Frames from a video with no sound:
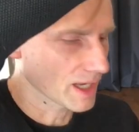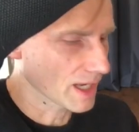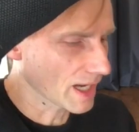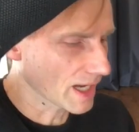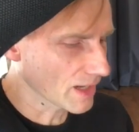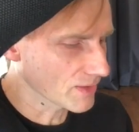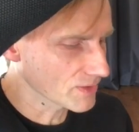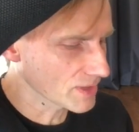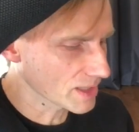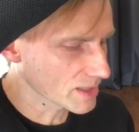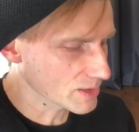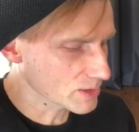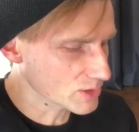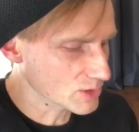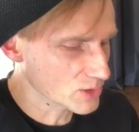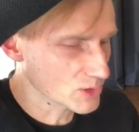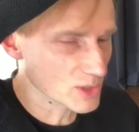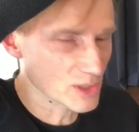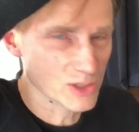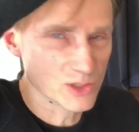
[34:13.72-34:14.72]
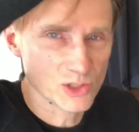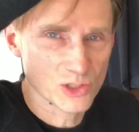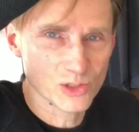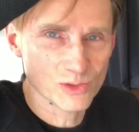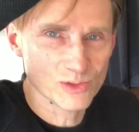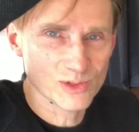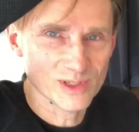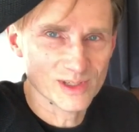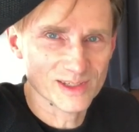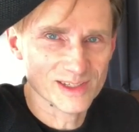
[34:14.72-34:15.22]
and then it's just
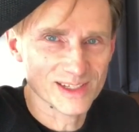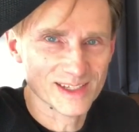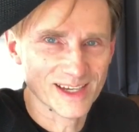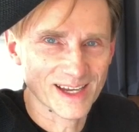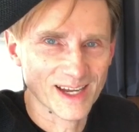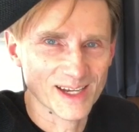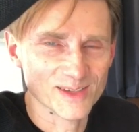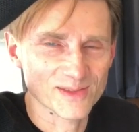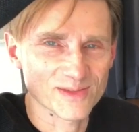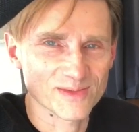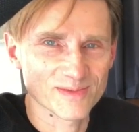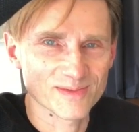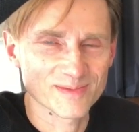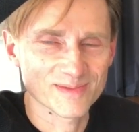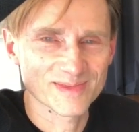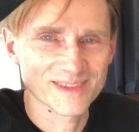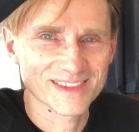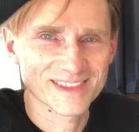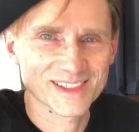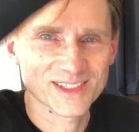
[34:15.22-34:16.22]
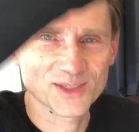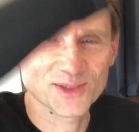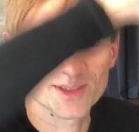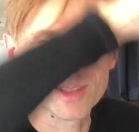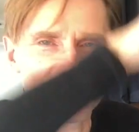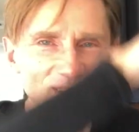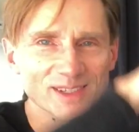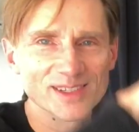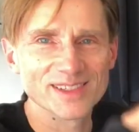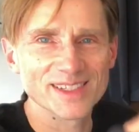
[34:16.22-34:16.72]
choosing to kind of do a
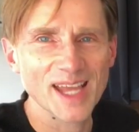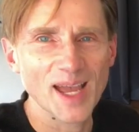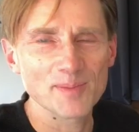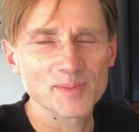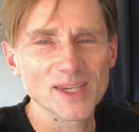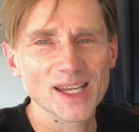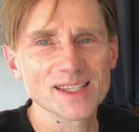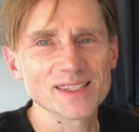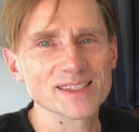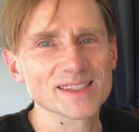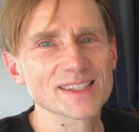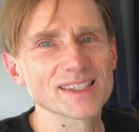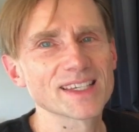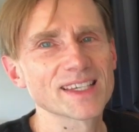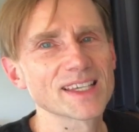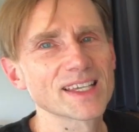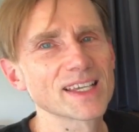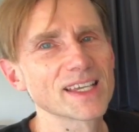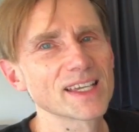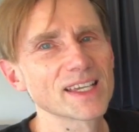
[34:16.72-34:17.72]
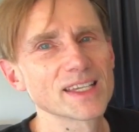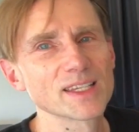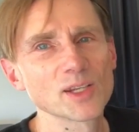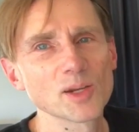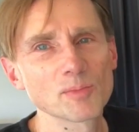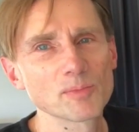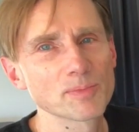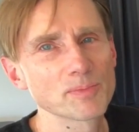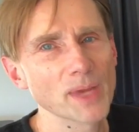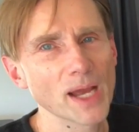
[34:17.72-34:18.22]
little tap dance.
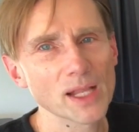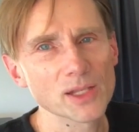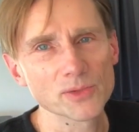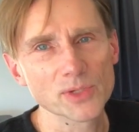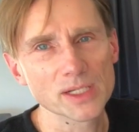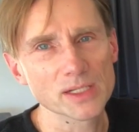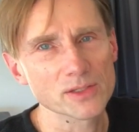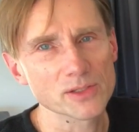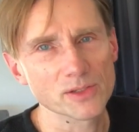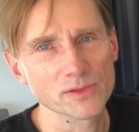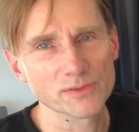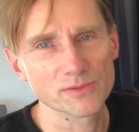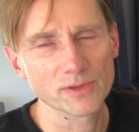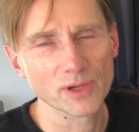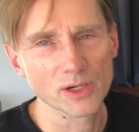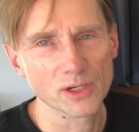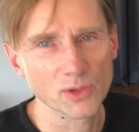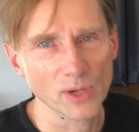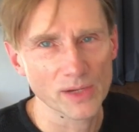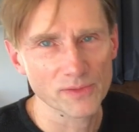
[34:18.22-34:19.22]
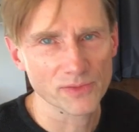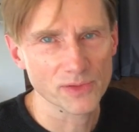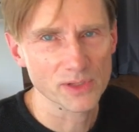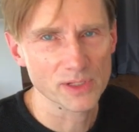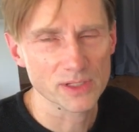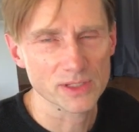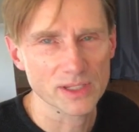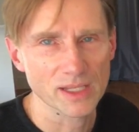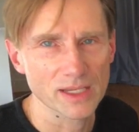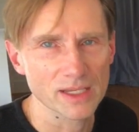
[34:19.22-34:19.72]
Ballerinas are great for
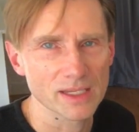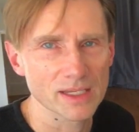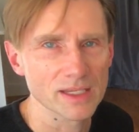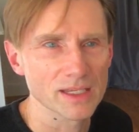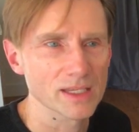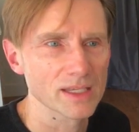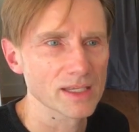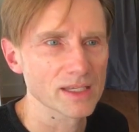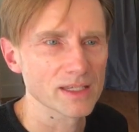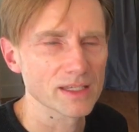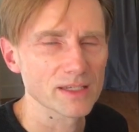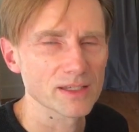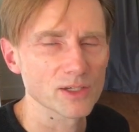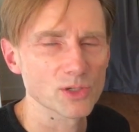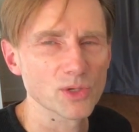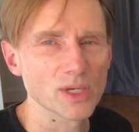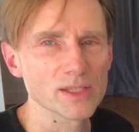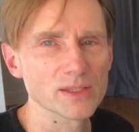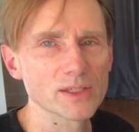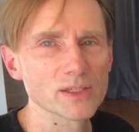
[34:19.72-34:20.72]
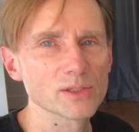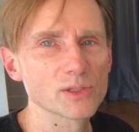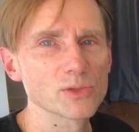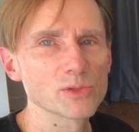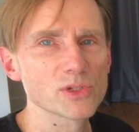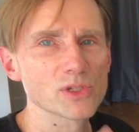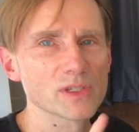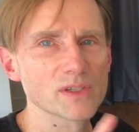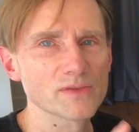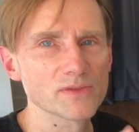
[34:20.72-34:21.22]
this. They create the
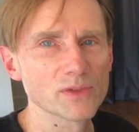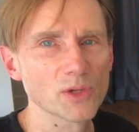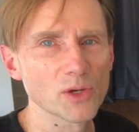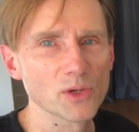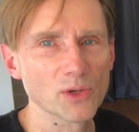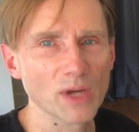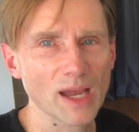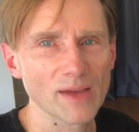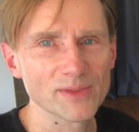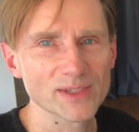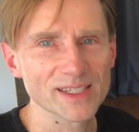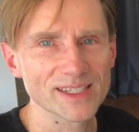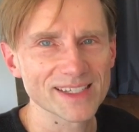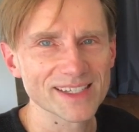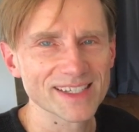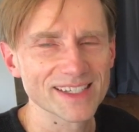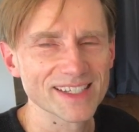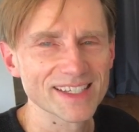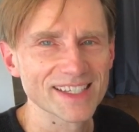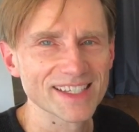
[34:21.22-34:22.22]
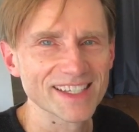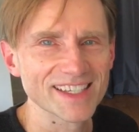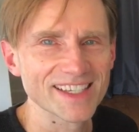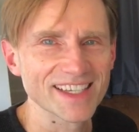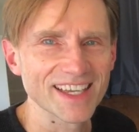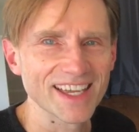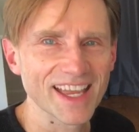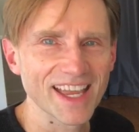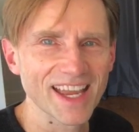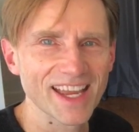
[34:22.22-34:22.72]
illusion of no gravity
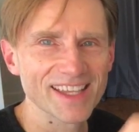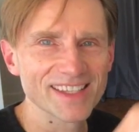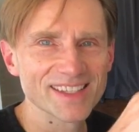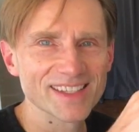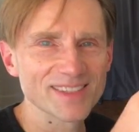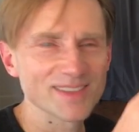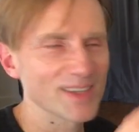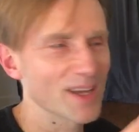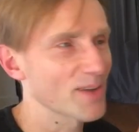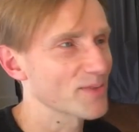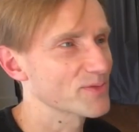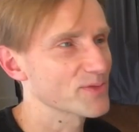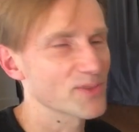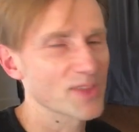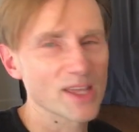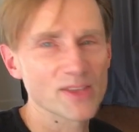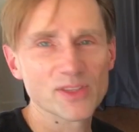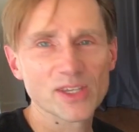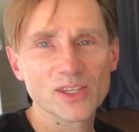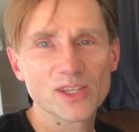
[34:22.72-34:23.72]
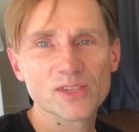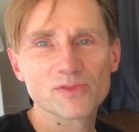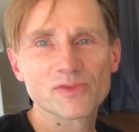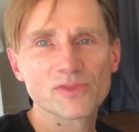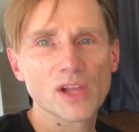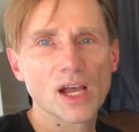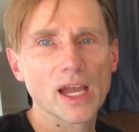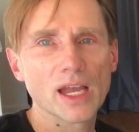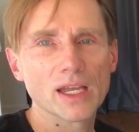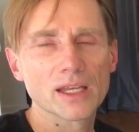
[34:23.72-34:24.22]
and of that they can
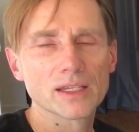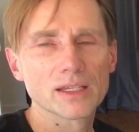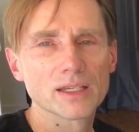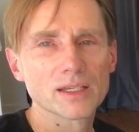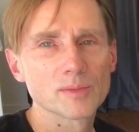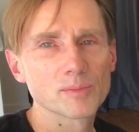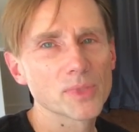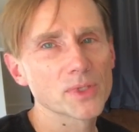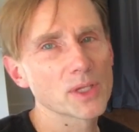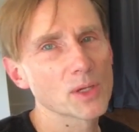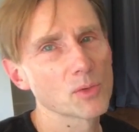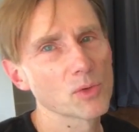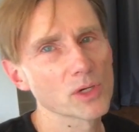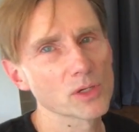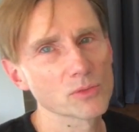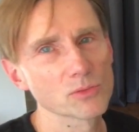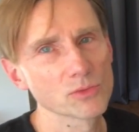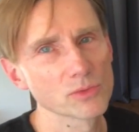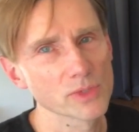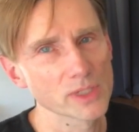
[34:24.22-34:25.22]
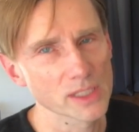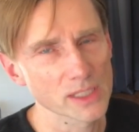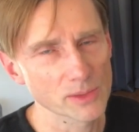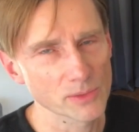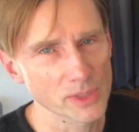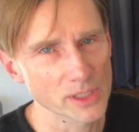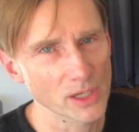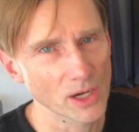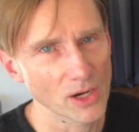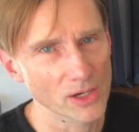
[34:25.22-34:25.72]
fly. But they work really,
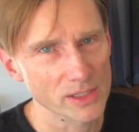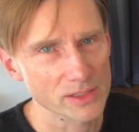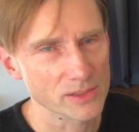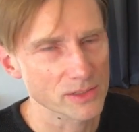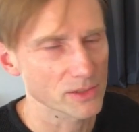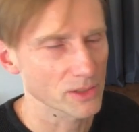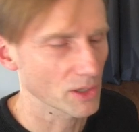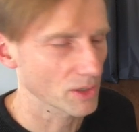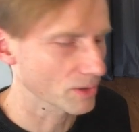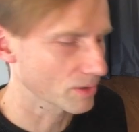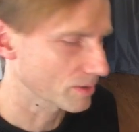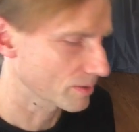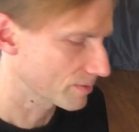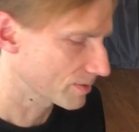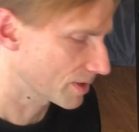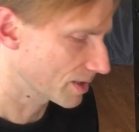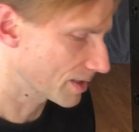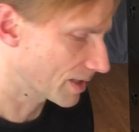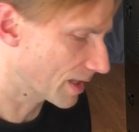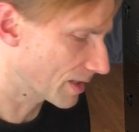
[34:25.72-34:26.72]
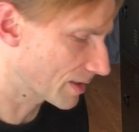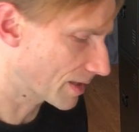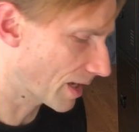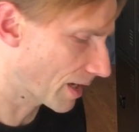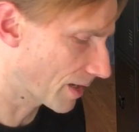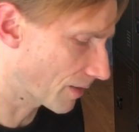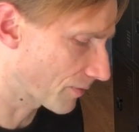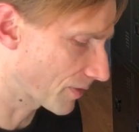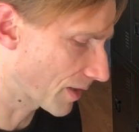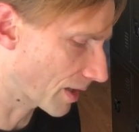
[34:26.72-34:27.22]
really hard, as you know, to get
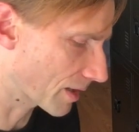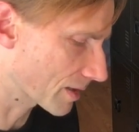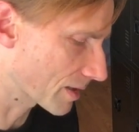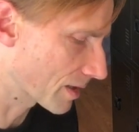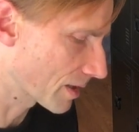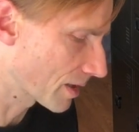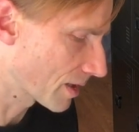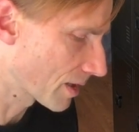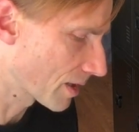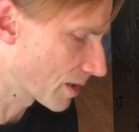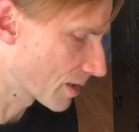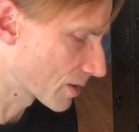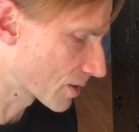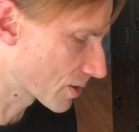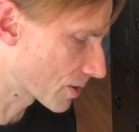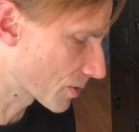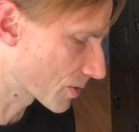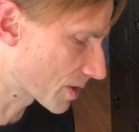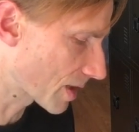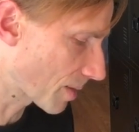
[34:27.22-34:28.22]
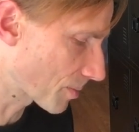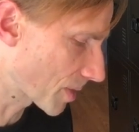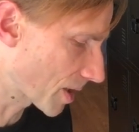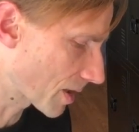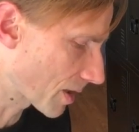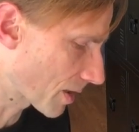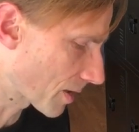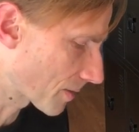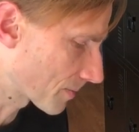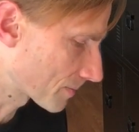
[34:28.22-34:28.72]
that effect. So same
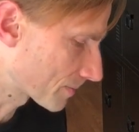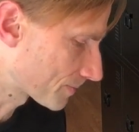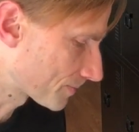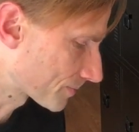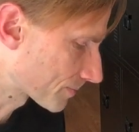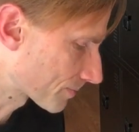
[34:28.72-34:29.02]
thing here.